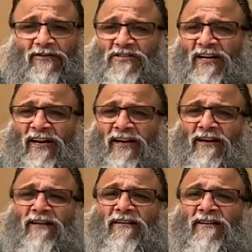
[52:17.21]
shun
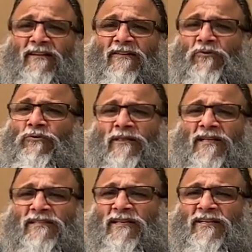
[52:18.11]
it,
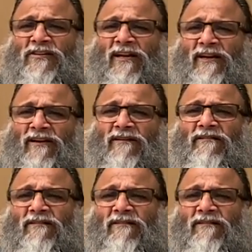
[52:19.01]
ruthlessly shun it.